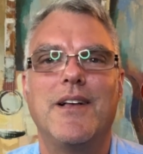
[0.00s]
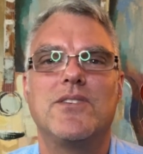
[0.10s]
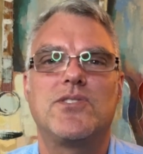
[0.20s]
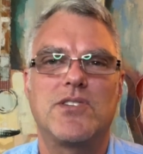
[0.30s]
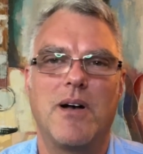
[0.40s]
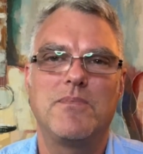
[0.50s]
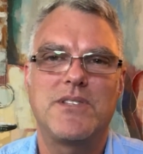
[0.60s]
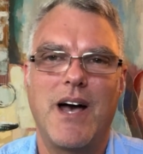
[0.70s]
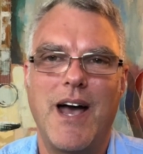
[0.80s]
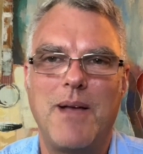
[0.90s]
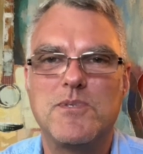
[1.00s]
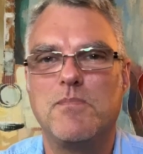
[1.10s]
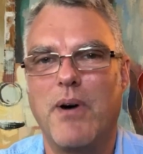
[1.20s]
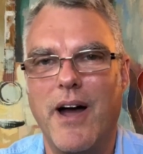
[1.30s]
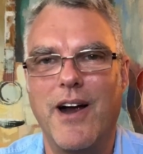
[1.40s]
Sometimes
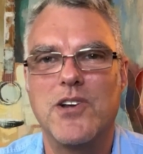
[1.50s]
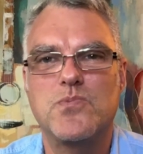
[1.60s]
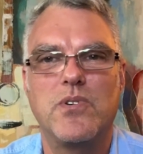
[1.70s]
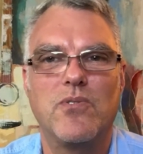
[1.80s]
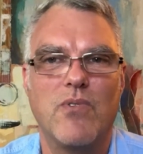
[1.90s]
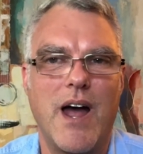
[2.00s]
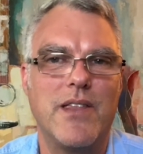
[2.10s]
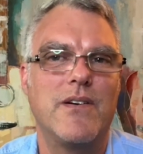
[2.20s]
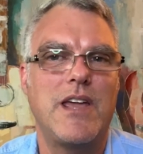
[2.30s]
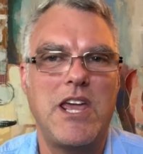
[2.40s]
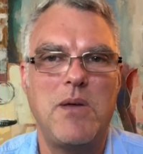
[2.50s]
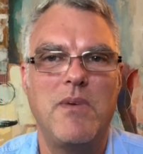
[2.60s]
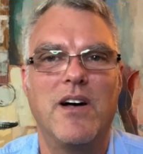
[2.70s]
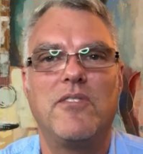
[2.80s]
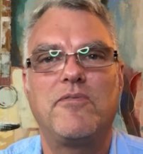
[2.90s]
buyers would rather
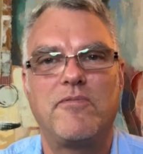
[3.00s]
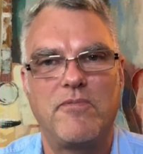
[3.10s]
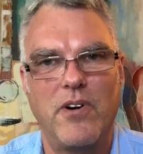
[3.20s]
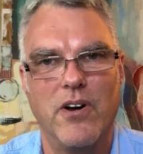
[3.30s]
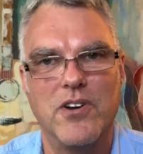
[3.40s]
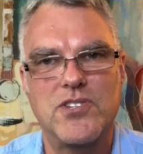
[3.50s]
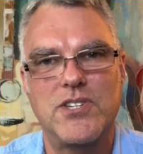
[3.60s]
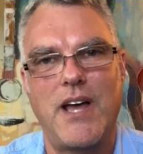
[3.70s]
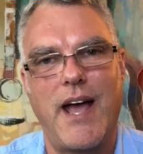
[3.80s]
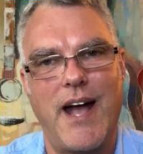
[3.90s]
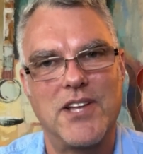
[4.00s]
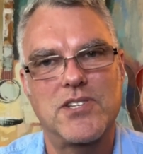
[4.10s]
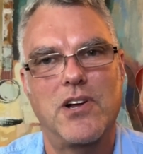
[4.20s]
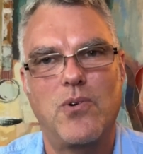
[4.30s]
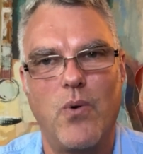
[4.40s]
email first to
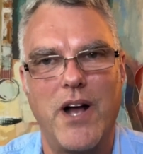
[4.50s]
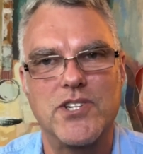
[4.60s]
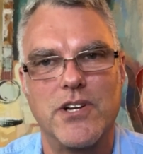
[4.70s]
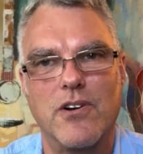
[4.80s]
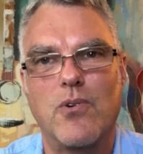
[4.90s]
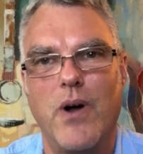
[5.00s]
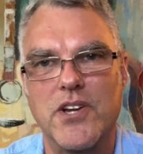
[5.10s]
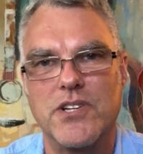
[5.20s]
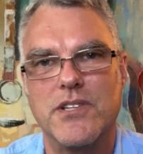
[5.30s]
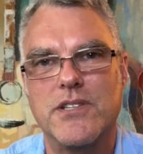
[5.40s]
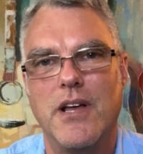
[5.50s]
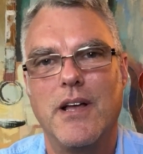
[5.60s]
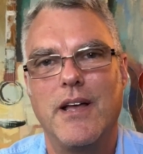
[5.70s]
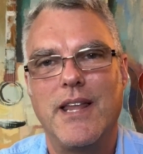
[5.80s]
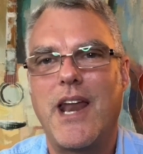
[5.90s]
ask a question or questions.
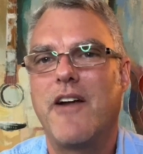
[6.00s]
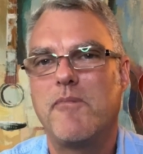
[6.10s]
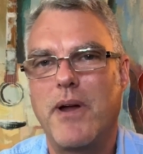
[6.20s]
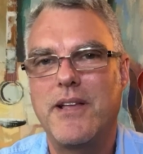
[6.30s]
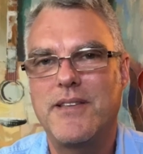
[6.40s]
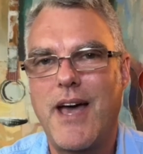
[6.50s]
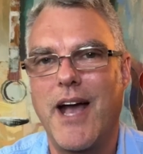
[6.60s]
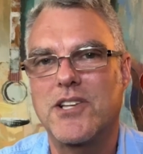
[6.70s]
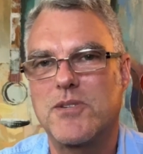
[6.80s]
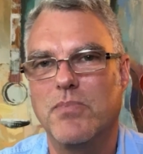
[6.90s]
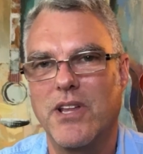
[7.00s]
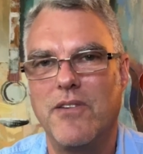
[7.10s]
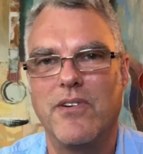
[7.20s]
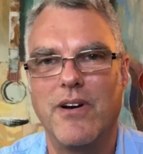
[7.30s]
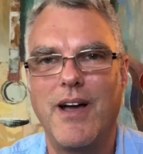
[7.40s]
Not everybody texts,
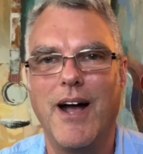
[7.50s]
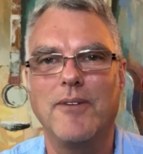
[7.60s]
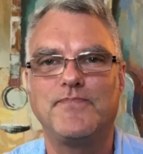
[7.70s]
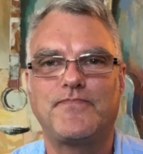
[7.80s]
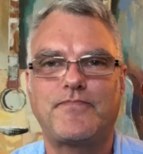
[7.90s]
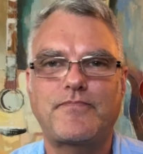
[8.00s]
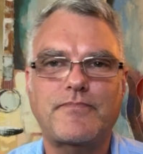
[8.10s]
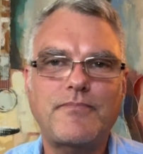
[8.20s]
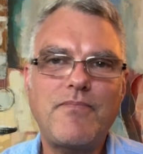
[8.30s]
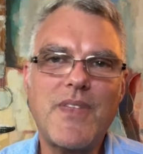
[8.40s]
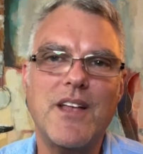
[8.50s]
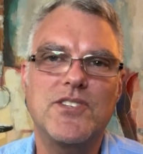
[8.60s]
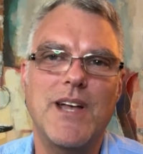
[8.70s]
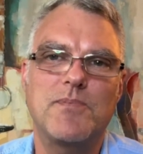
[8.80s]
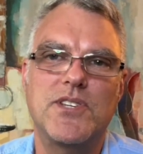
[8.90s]
believe it or not.
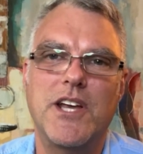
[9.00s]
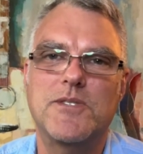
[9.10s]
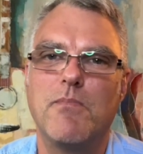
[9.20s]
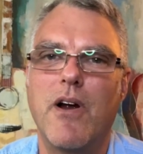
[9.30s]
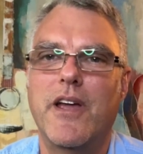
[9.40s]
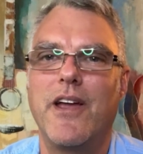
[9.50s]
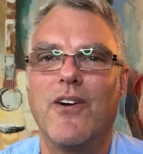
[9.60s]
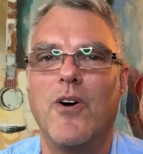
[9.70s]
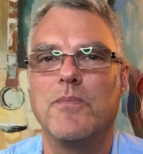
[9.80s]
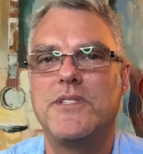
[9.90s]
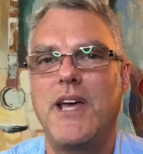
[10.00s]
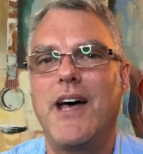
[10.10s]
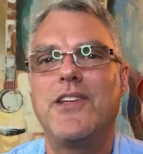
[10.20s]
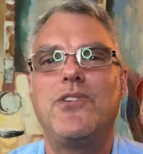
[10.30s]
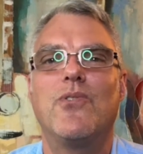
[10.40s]
Step 6, market your home.
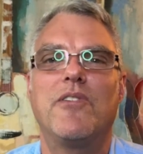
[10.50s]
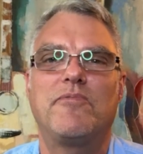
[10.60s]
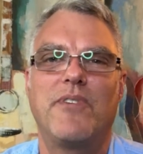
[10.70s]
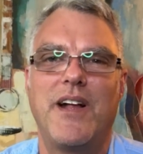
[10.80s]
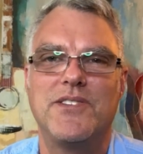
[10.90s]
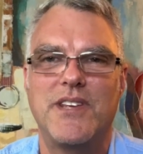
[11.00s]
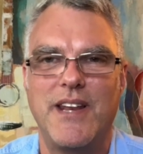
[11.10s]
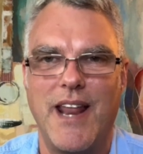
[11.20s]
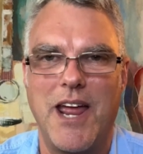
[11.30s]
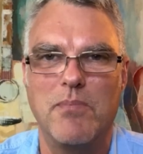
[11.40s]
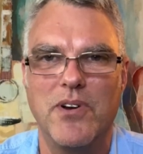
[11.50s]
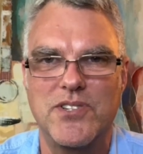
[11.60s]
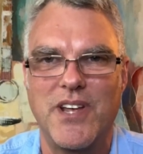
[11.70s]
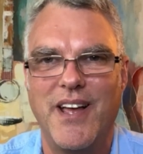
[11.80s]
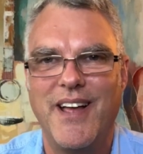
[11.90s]
Tell your friends and neighbors.